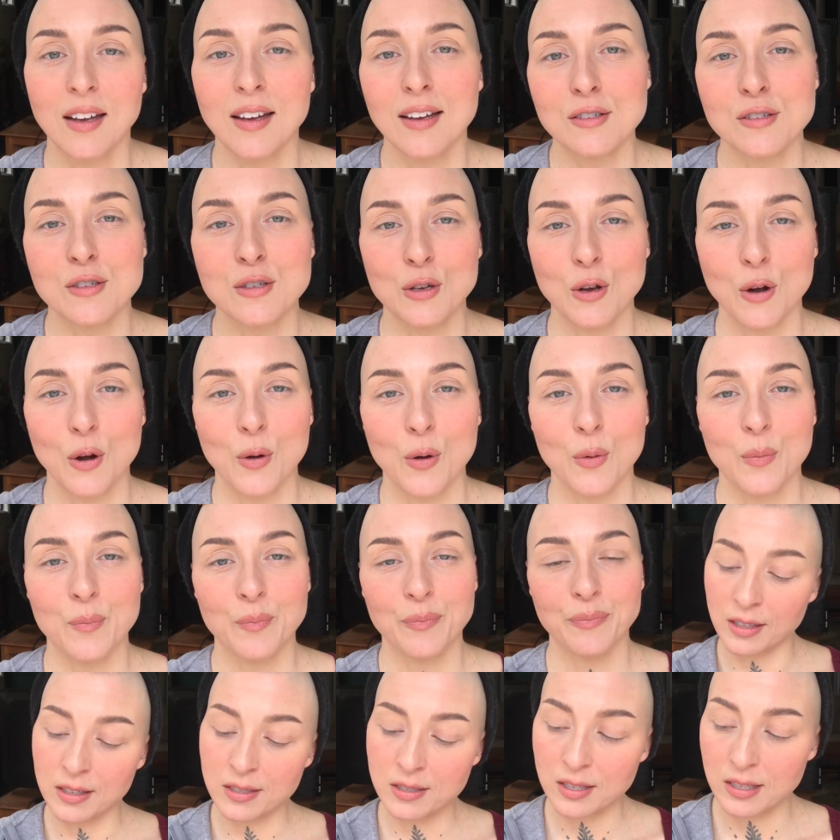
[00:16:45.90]
So
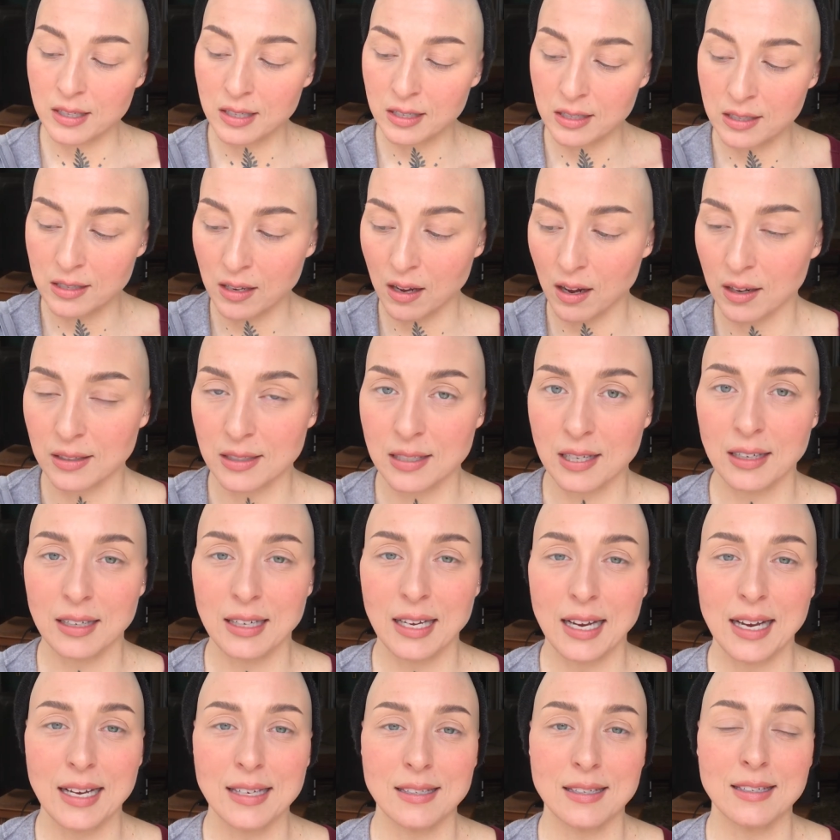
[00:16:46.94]
this is
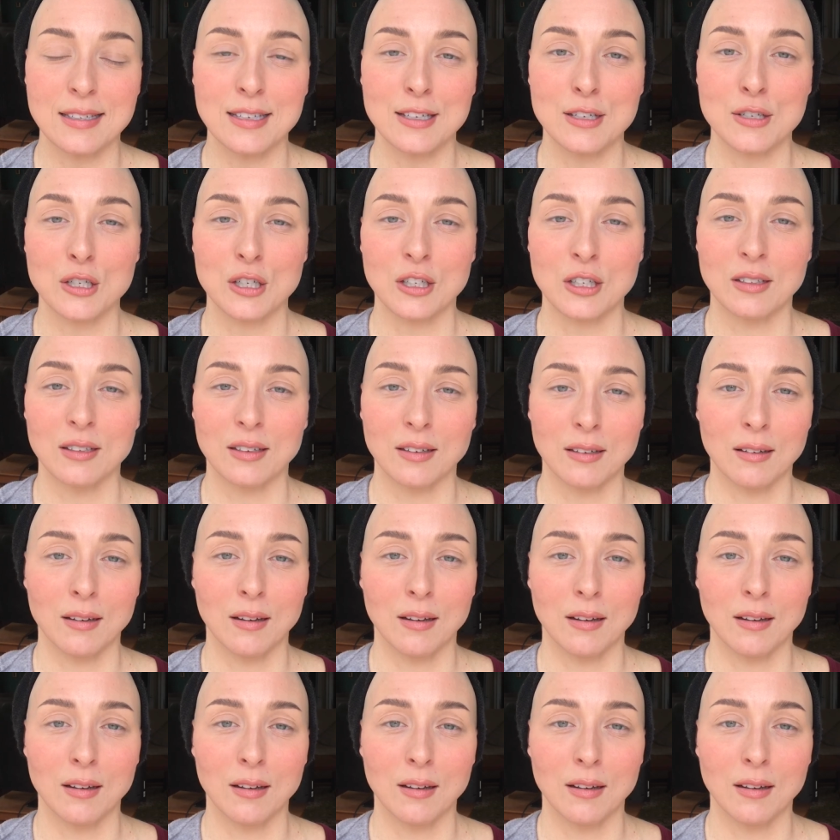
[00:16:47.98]
today's edition